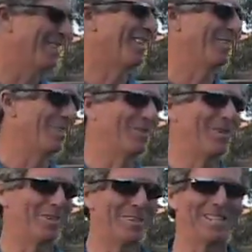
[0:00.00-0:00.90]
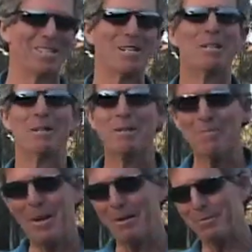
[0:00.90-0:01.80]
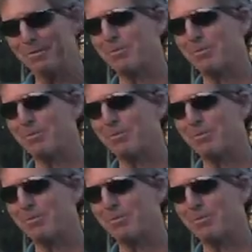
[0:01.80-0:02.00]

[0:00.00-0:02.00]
start to do other things. But